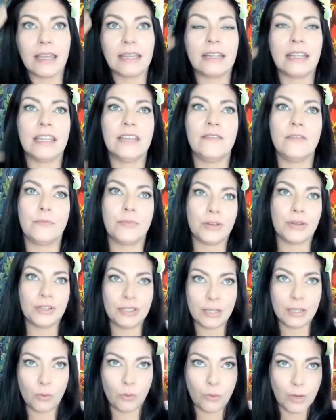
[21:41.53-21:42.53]
and I even
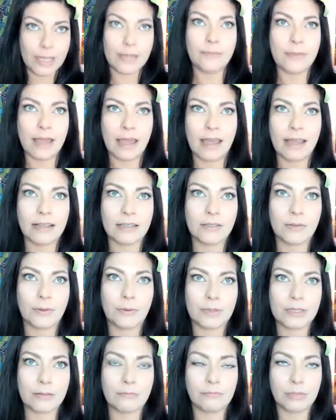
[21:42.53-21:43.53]
pushed it way back so
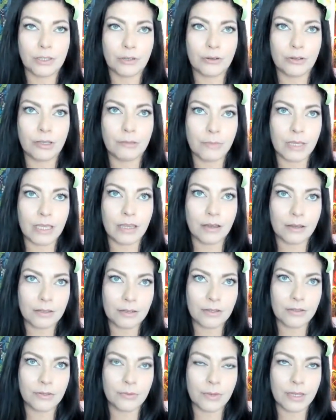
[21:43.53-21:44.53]
it wasn't blowing me out
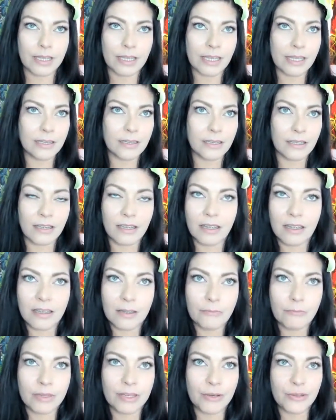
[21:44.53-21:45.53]
all the way,
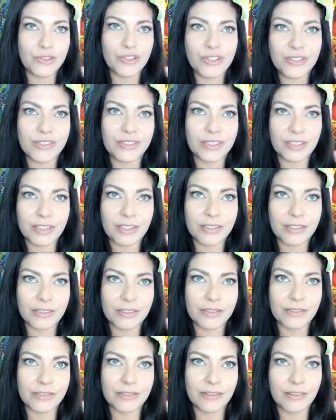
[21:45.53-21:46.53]
but it just
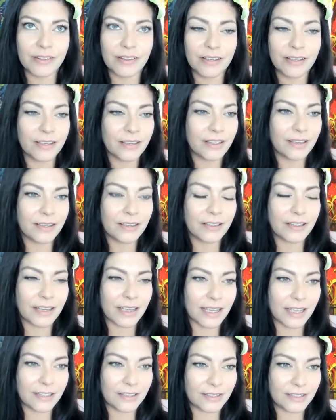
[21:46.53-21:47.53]
is.
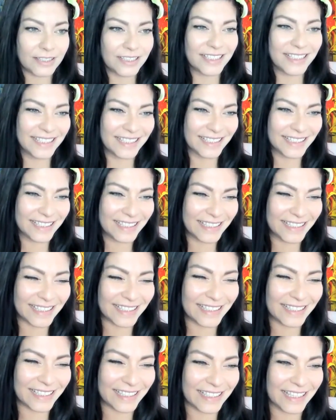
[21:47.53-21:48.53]
I,
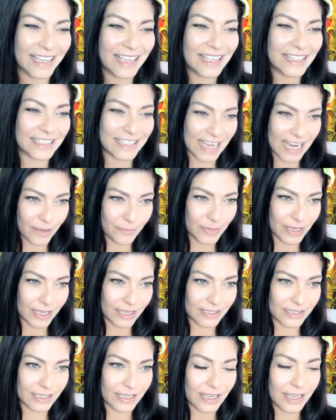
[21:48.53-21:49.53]
damn
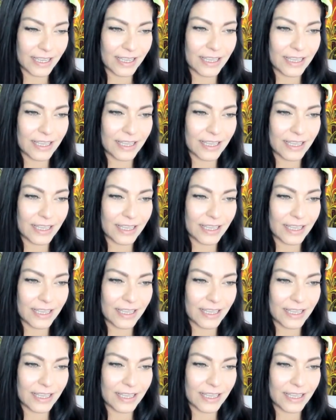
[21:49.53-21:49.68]
it.